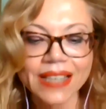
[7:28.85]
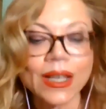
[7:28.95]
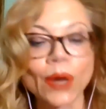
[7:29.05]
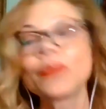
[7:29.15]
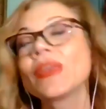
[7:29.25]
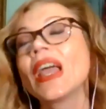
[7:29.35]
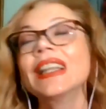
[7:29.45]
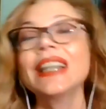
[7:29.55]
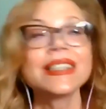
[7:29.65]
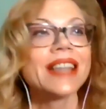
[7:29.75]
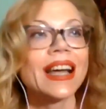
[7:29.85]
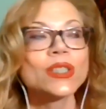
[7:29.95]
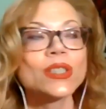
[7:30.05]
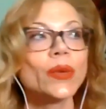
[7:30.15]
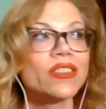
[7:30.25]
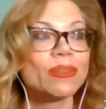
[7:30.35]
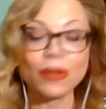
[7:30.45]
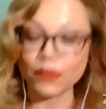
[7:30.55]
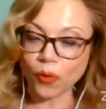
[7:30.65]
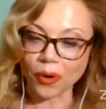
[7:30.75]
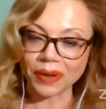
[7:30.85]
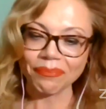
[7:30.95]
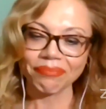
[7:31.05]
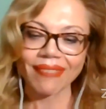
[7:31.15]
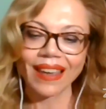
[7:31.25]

So let's start with before.